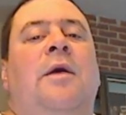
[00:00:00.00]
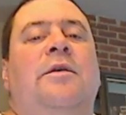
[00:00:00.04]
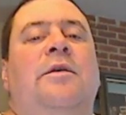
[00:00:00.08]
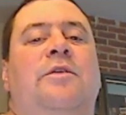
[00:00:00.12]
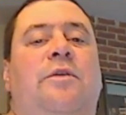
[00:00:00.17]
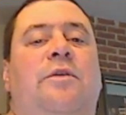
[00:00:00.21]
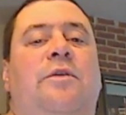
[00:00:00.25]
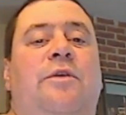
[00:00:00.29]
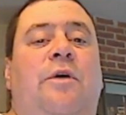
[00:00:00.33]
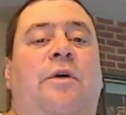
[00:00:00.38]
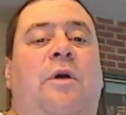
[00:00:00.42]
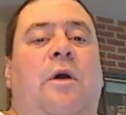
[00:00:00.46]

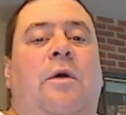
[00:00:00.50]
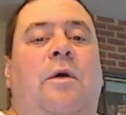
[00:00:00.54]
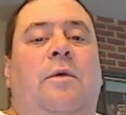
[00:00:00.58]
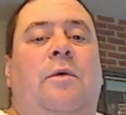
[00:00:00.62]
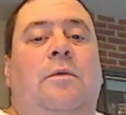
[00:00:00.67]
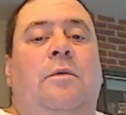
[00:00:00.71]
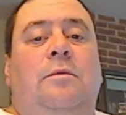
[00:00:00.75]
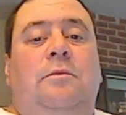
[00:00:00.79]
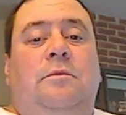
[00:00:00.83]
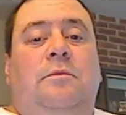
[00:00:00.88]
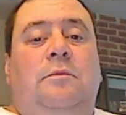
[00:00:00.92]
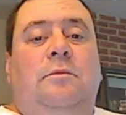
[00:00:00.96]
So you'll
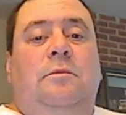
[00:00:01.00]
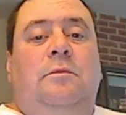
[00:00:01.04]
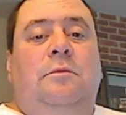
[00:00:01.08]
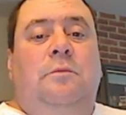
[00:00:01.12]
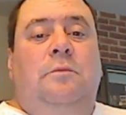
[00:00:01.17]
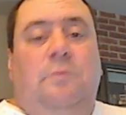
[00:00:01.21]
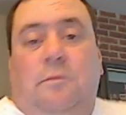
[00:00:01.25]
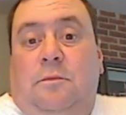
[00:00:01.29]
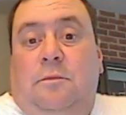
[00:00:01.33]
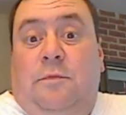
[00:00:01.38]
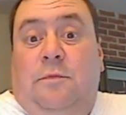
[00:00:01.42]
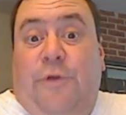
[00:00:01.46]
go,
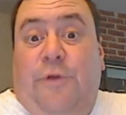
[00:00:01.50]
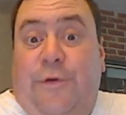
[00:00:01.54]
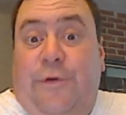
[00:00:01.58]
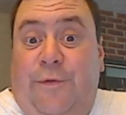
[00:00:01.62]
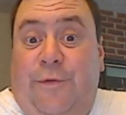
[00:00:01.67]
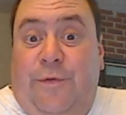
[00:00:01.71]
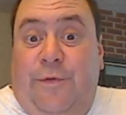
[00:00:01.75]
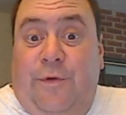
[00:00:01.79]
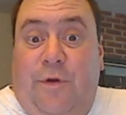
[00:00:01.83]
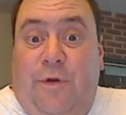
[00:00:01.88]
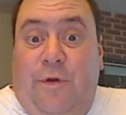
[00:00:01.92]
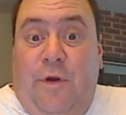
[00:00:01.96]
you know,
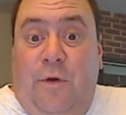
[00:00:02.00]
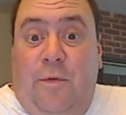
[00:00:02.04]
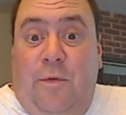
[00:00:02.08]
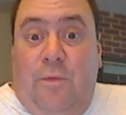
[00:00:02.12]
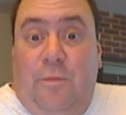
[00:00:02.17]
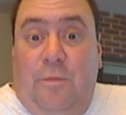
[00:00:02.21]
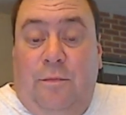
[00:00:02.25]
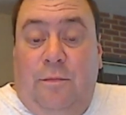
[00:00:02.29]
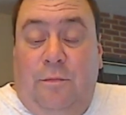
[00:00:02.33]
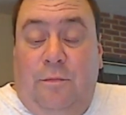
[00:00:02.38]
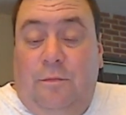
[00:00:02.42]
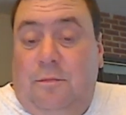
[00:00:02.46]
you
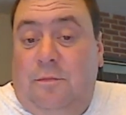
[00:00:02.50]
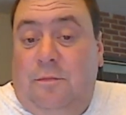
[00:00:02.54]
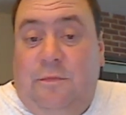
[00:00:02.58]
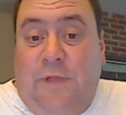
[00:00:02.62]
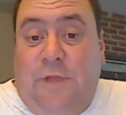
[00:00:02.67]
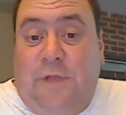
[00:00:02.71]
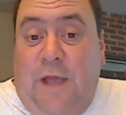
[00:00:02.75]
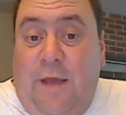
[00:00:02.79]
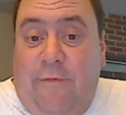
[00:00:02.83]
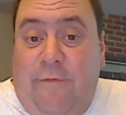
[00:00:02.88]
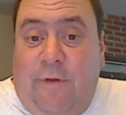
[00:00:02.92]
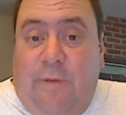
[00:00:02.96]
go
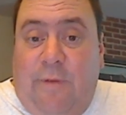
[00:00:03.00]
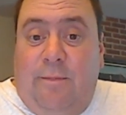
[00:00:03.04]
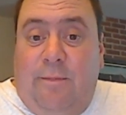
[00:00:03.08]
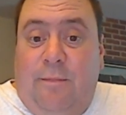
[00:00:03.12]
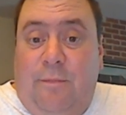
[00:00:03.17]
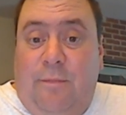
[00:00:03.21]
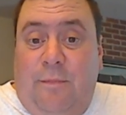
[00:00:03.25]
to heaven.